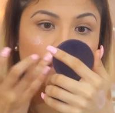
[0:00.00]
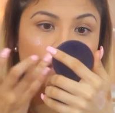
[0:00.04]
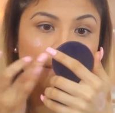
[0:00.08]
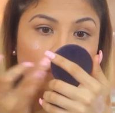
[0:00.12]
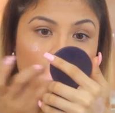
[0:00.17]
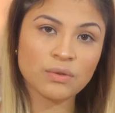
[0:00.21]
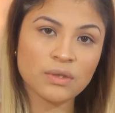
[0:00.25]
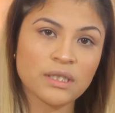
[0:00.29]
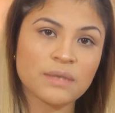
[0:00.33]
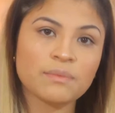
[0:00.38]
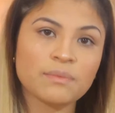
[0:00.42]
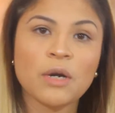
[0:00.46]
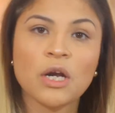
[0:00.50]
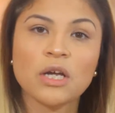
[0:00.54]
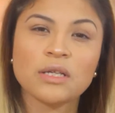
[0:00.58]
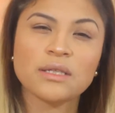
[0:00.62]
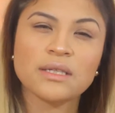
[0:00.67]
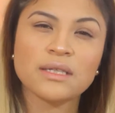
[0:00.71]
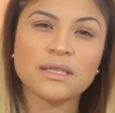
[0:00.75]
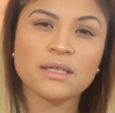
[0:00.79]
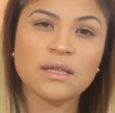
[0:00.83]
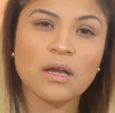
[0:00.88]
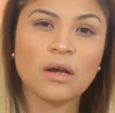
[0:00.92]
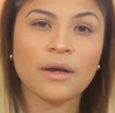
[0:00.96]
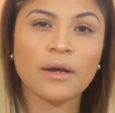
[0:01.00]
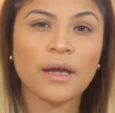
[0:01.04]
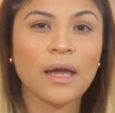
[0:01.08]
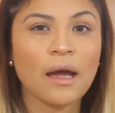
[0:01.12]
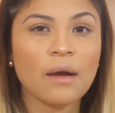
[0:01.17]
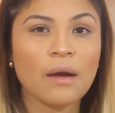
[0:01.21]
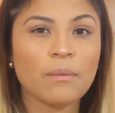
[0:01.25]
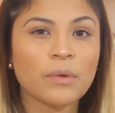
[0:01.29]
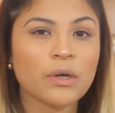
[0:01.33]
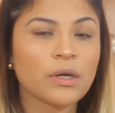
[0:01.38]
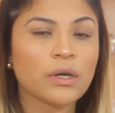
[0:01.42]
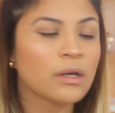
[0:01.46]
this process on
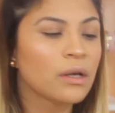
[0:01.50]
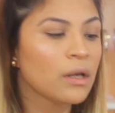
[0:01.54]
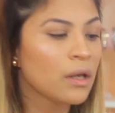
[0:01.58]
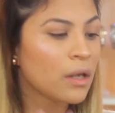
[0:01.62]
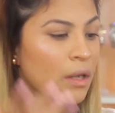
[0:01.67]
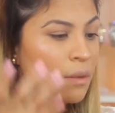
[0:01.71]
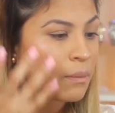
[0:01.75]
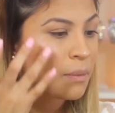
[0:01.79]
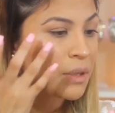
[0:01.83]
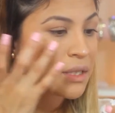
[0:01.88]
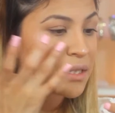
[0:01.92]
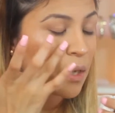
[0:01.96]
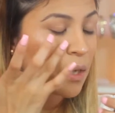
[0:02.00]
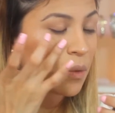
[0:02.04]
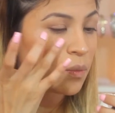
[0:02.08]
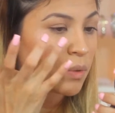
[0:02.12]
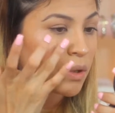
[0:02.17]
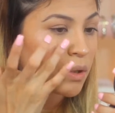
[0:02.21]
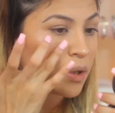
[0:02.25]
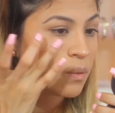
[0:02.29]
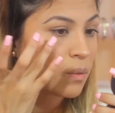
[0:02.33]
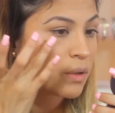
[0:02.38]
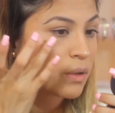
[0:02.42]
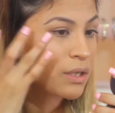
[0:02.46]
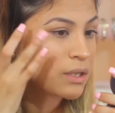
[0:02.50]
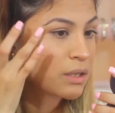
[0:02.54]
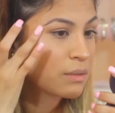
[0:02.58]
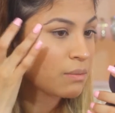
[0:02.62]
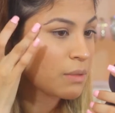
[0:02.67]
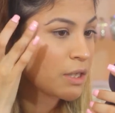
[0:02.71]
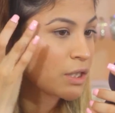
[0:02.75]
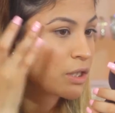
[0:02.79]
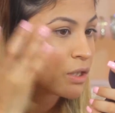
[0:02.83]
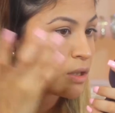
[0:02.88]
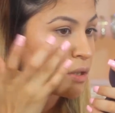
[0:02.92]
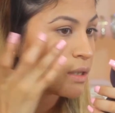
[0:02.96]
camera because I really wanted to
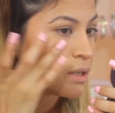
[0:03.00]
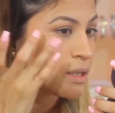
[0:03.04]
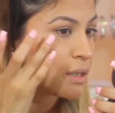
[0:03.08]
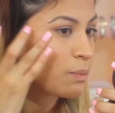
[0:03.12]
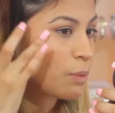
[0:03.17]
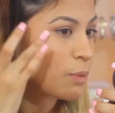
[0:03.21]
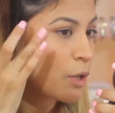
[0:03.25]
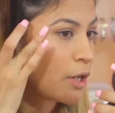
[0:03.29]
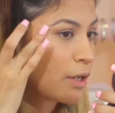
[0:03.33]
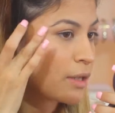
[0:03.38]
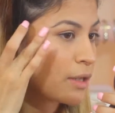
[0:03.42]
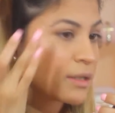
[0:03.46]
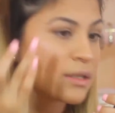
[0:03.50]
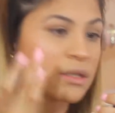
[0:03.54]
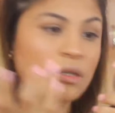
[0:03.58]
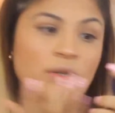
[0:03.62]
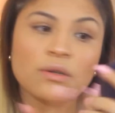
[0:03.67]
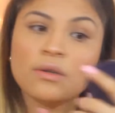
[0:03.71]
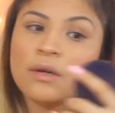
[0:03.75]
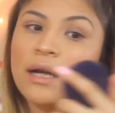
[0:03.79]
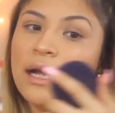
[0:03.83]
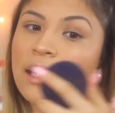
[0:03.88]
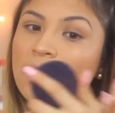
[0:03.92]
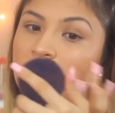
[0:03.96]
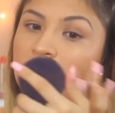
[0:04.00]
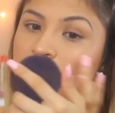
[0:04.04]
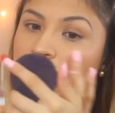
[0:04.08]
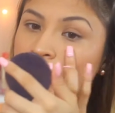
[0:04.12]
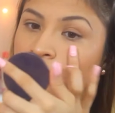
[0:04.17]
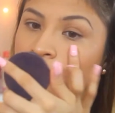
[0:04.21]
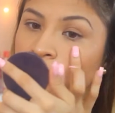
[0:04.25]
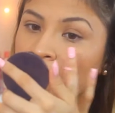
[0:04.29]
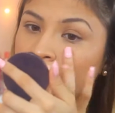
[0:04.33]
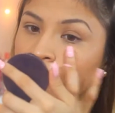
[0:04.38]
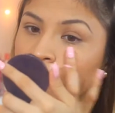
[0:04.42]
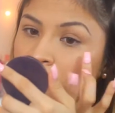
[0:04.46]
mention these products to you guys,
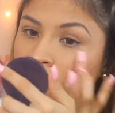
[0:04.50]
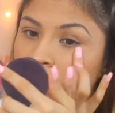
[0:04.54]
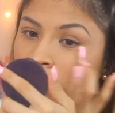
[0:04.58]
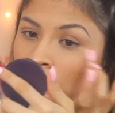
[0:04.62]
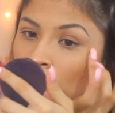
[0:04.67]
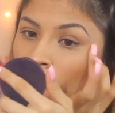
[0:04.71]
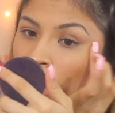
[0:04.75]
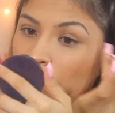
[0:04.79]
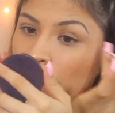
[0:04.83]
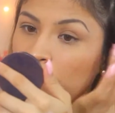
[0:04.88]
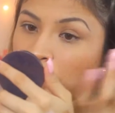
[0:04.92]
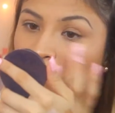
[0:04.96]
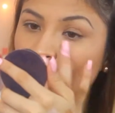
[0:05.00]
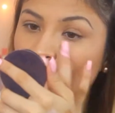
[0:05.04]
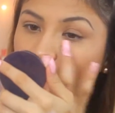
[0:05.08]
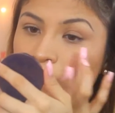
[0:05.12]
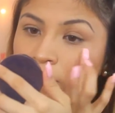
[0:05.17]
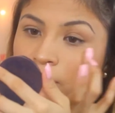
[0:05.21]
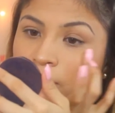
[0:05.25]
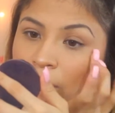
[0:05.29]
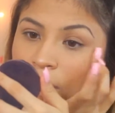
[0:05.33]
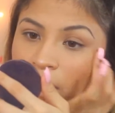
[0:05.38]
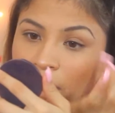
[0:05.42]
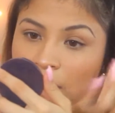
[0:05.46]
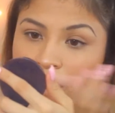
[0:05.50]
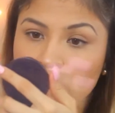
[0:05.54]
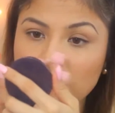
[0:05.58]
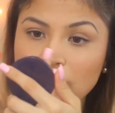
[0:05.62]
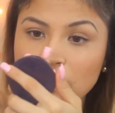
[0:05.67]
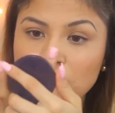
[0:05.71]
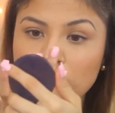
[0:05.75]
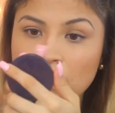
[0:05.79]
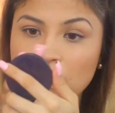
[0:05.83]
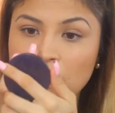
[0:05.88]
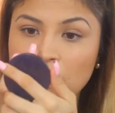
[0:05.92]
so I hope you don't mind.